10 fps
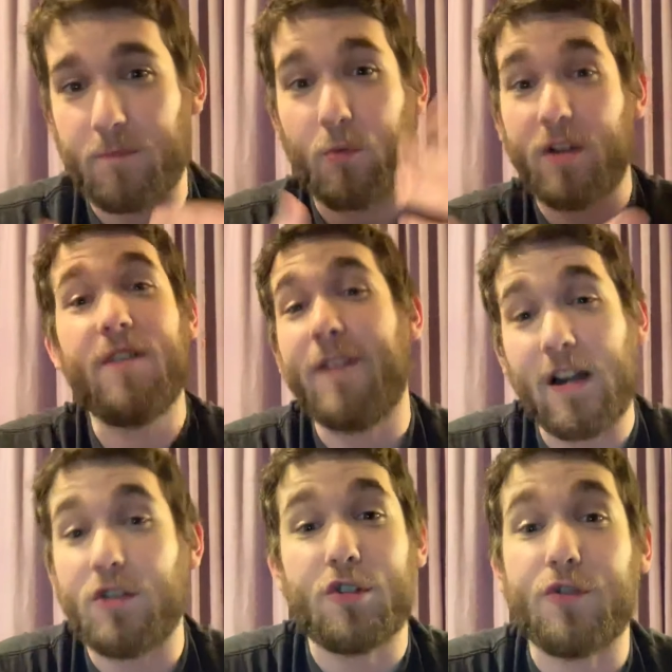we're in the
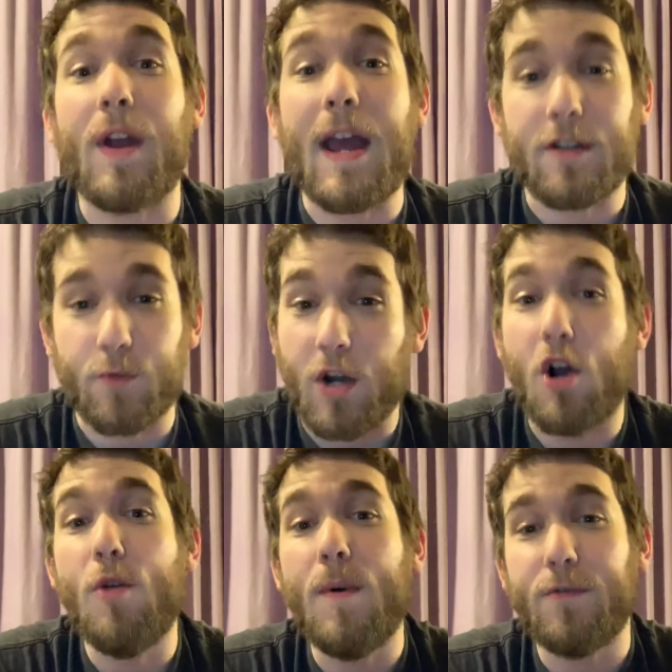final stretch. We're
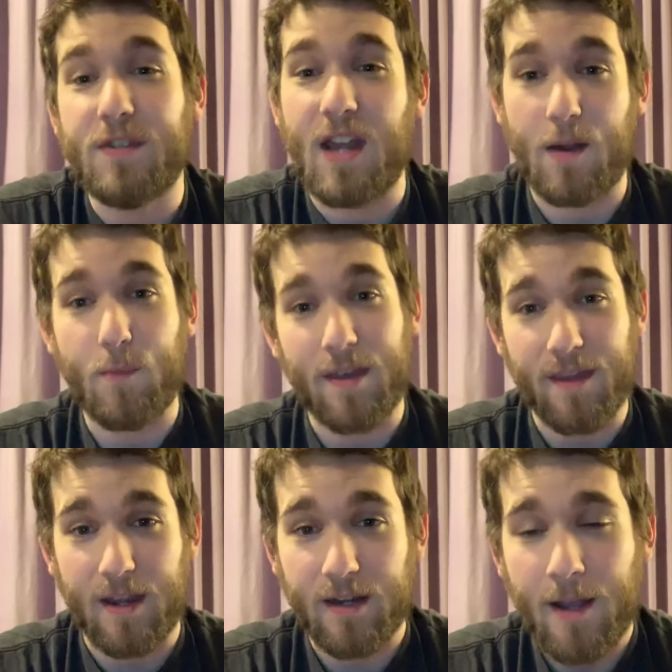almost done with
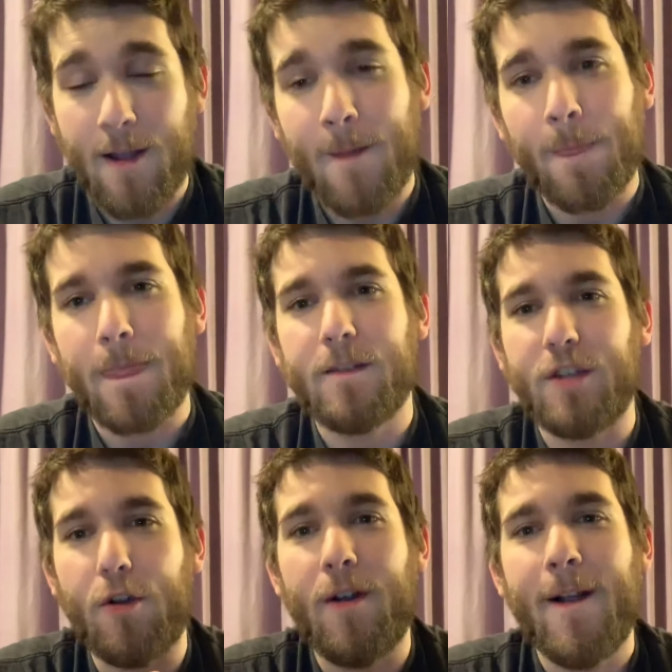it.
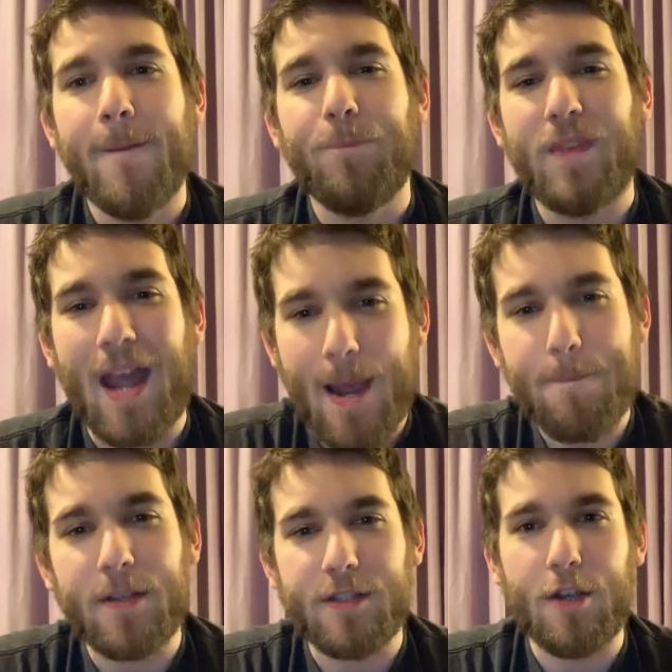So the
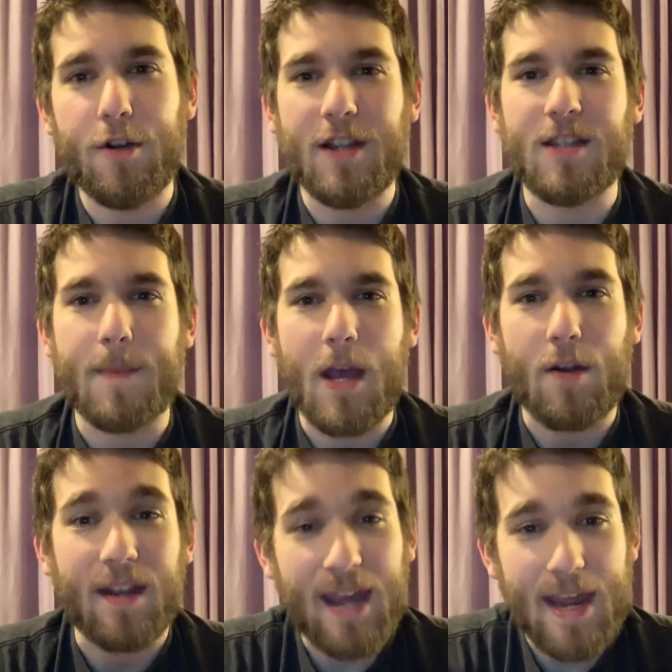episode is
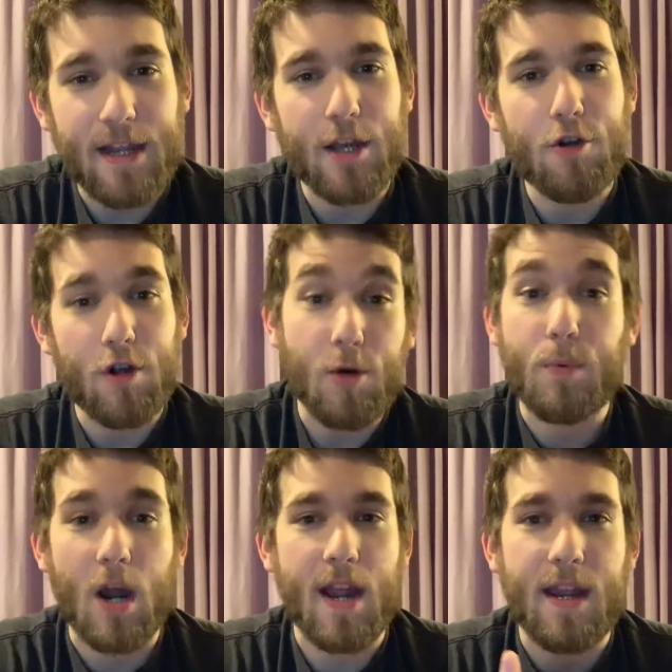about Keiko
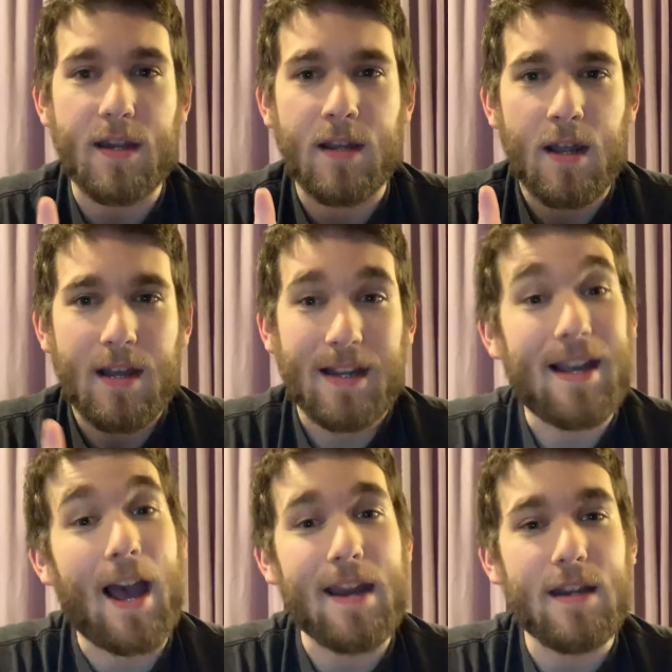O'Brien,
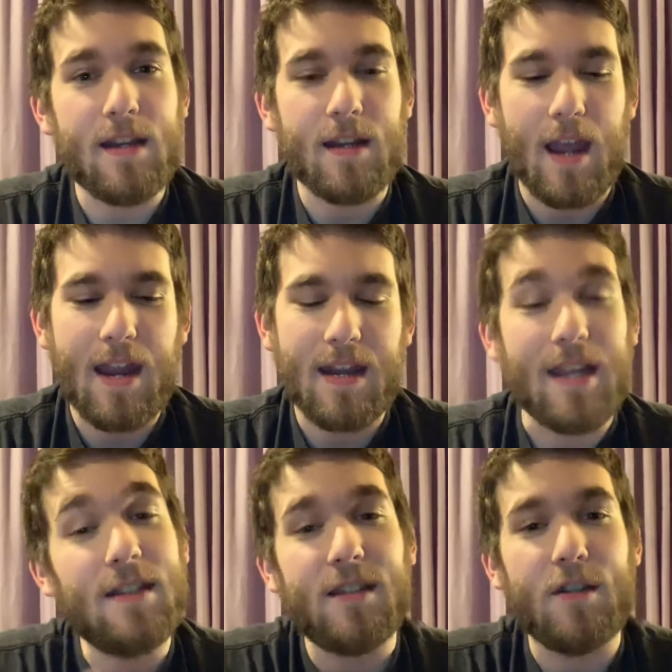Guinan, and
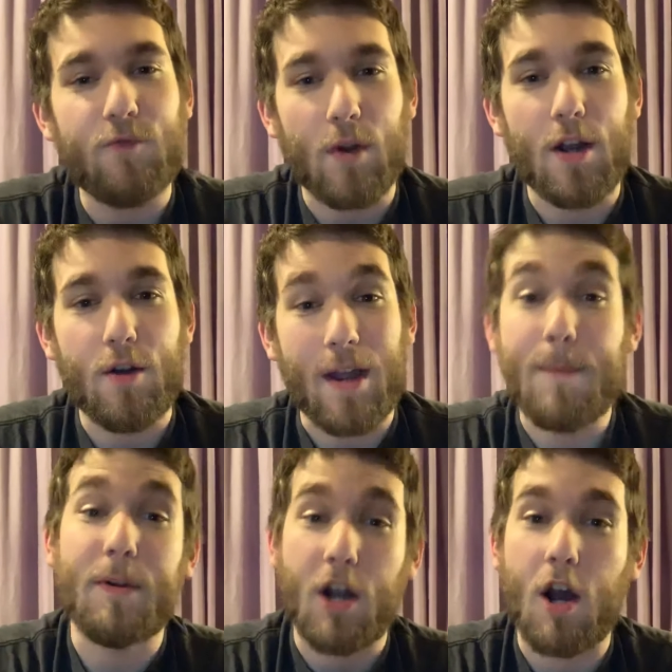Ensign Ro,
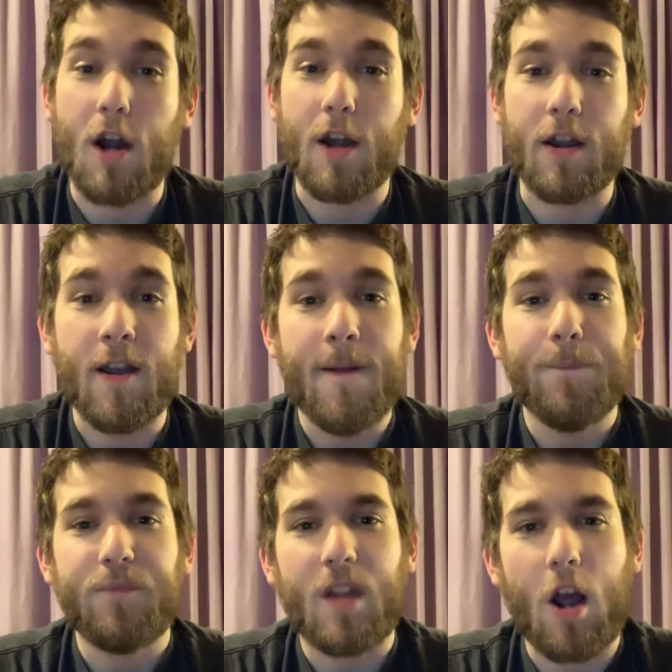and Picard.
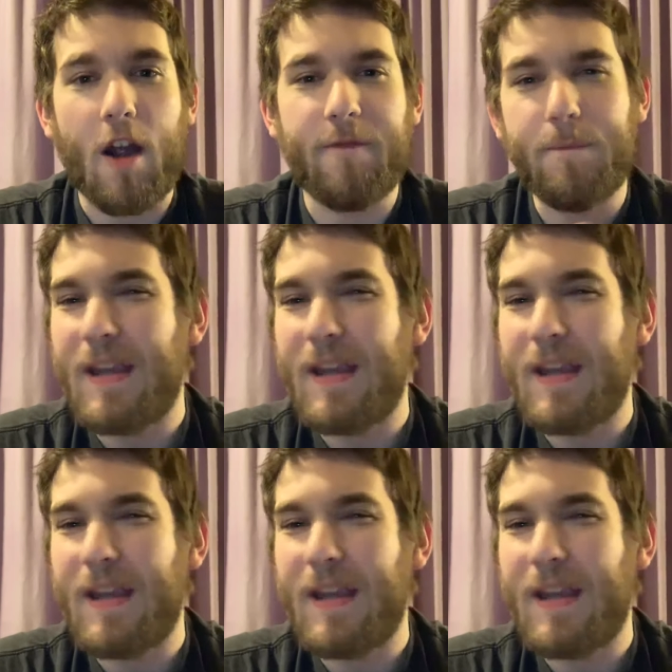I've